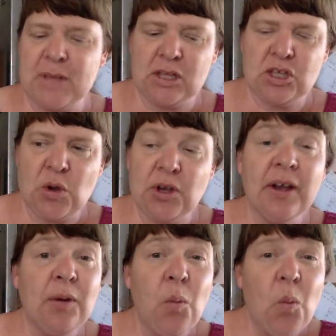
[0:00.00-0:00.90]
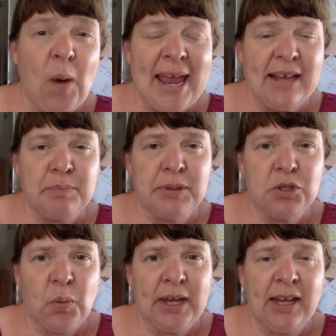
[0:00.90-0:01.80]
So you're going to wait
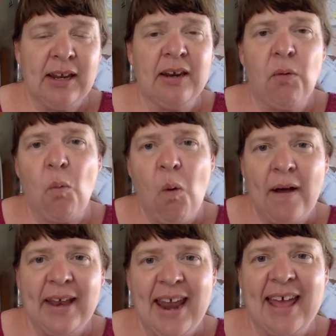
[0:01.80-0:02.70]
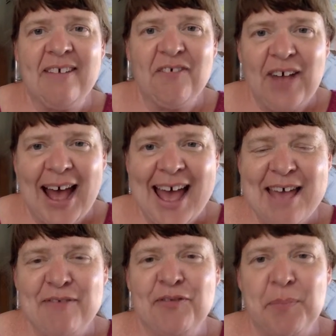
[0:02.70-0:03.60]
between 1 and
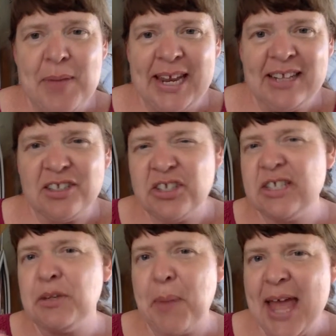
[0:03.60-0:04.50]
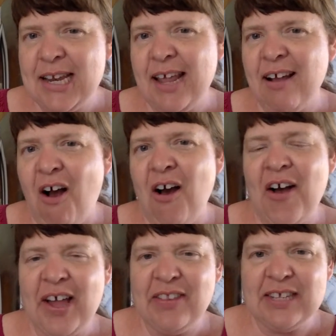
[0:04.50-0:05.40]
5 minutes, just depending
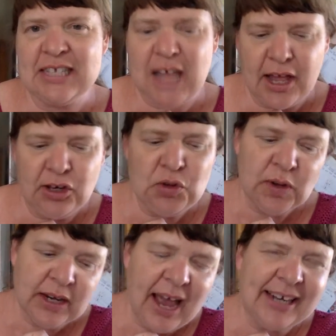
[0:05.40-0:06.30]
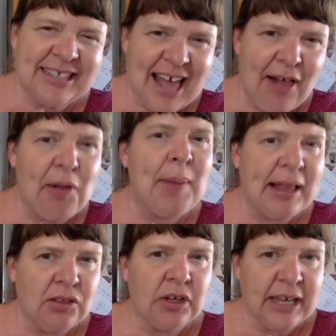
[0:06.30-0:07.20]
on the sun. You can kind of tell by
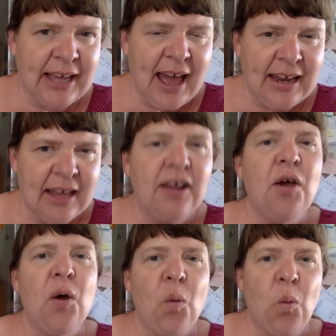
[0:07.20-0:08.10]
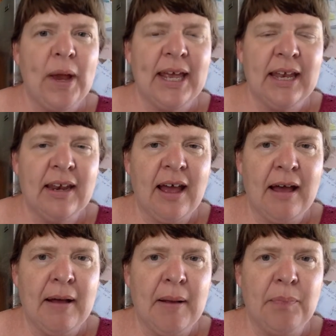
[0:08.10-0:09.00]
looking at it when
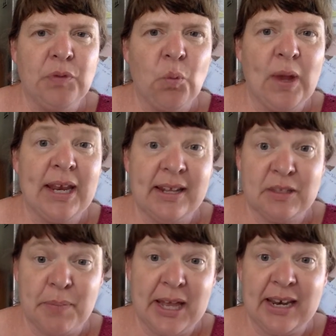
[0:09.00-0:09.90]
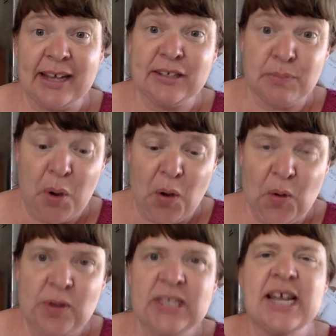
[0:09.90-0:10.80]
it's been
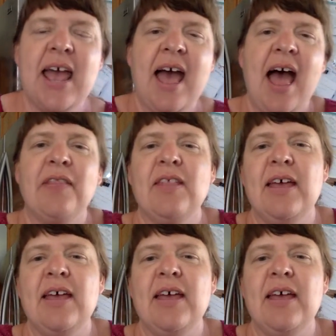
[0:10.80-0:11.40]
exposed. And